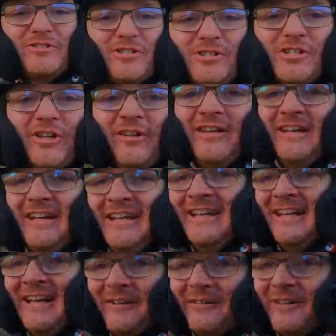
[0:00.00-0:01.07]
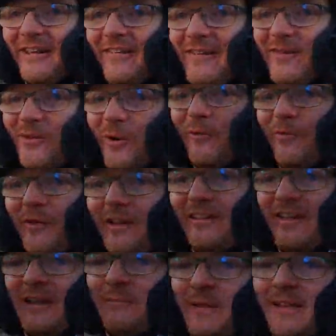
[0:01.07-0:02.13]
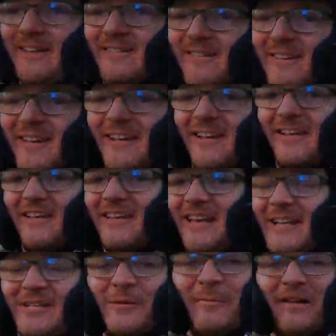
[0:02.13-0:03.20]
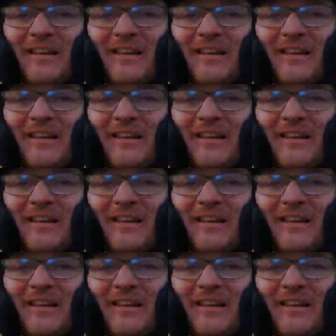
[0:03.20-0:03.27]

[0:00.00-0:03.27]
just chilling in and outside the store for like 10 minutes, kind of catching my